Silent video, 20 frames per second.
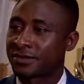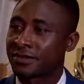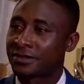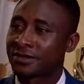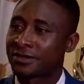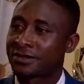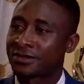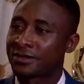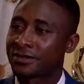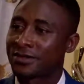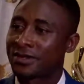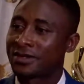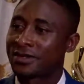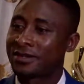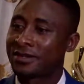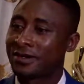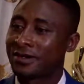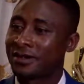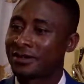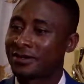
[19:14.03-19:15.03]
So
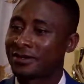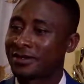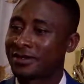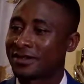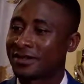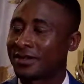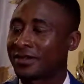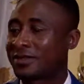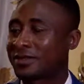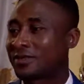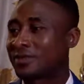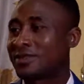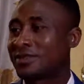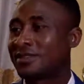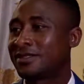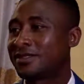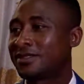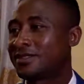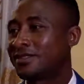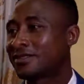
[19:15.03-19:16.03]
what has
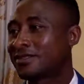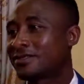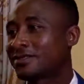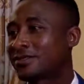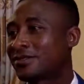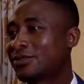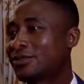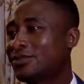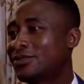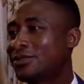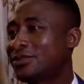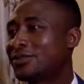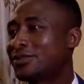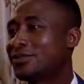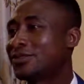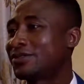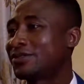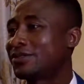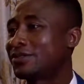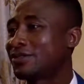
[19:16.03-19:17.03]
been his own
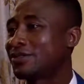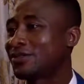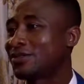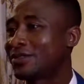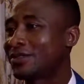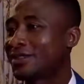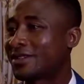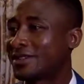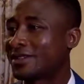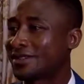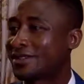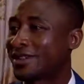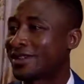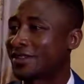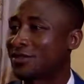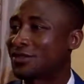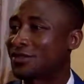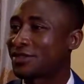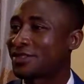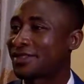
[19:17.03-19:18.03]
opinion to your
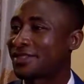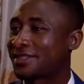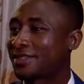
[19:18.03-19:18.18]
gathering?